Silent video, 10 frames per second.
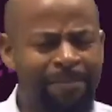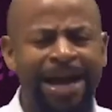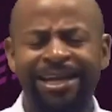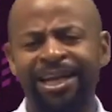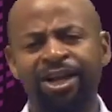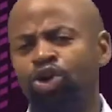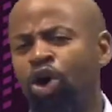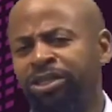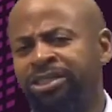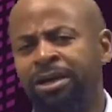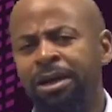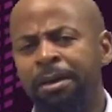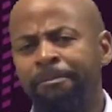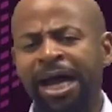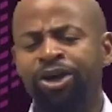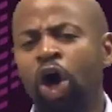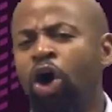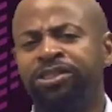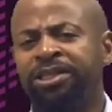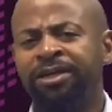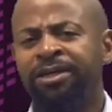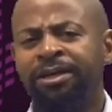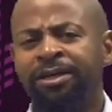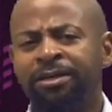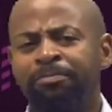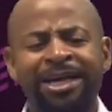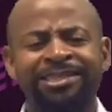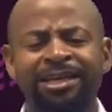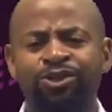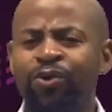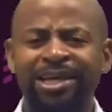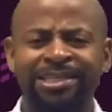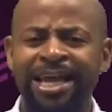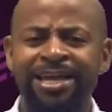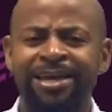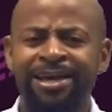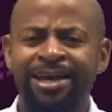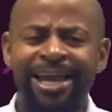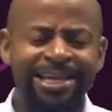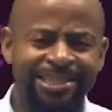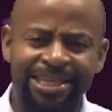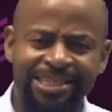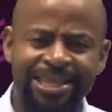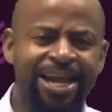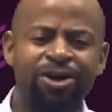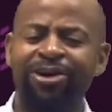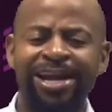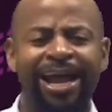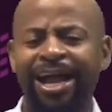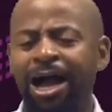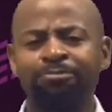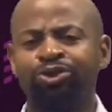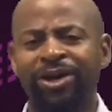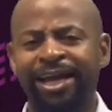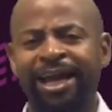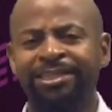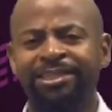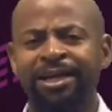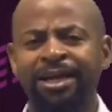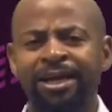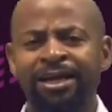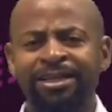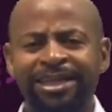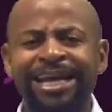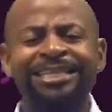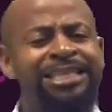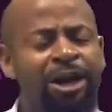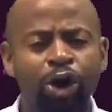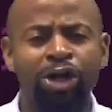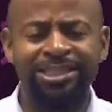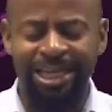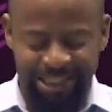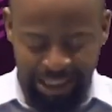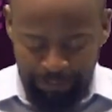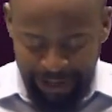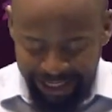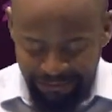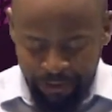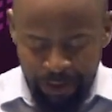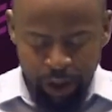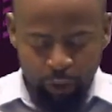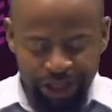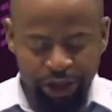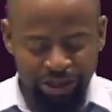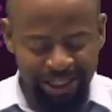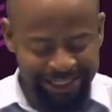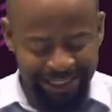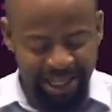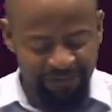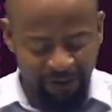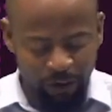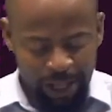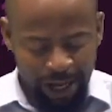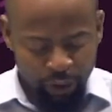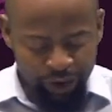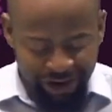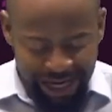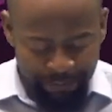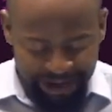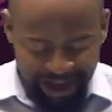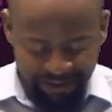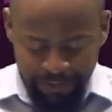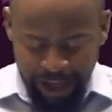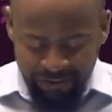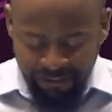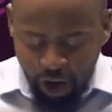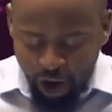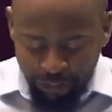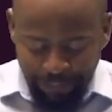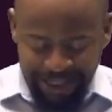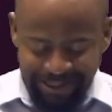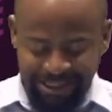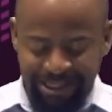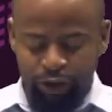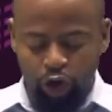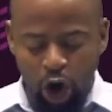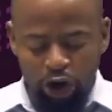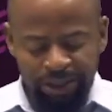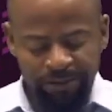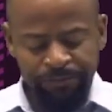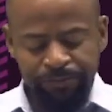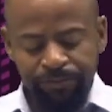am I really called by God? Pastors who are saying, is this thing going to come to an end? There is a lot that is happening with those leaders. Therefore, we're going to pray for all pastors that God